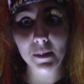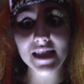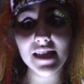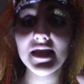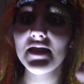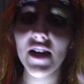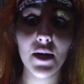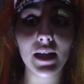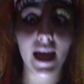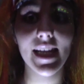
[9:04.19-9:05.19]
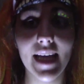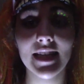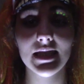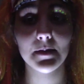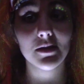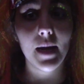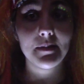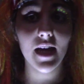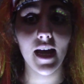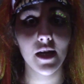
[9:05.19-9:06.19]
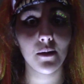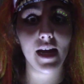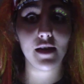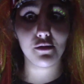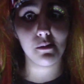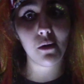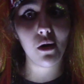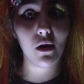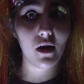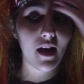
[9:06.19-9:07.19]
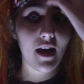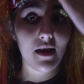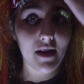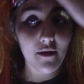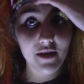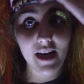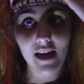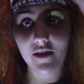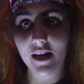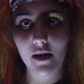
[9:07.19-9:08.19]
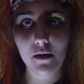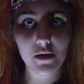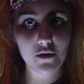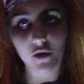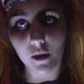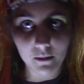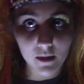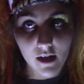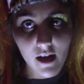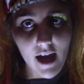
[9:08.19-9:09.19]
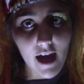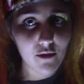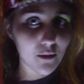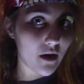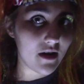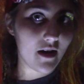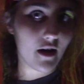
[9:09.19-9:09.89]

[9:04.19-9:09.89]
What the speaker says: Please give this video a like and subscribe to AOA for more everyday videos from everyone in our